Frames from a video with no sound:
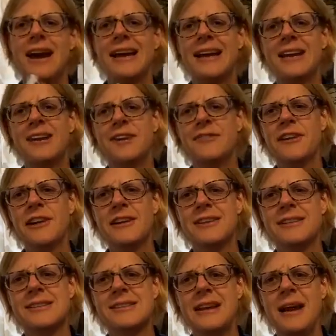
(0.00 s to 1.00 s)
again, I feel like
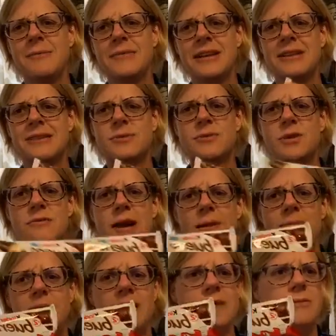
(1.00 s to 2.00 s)
I could snap these through the
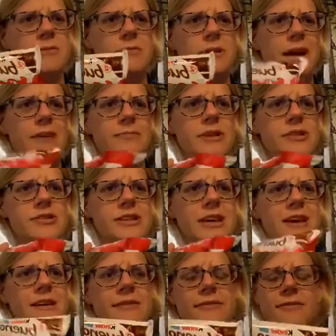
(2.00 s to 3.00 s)
wrapper. They wouldn't have much
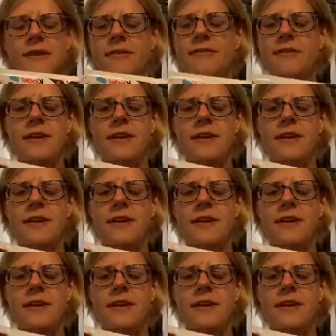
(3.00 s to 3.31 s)
to give.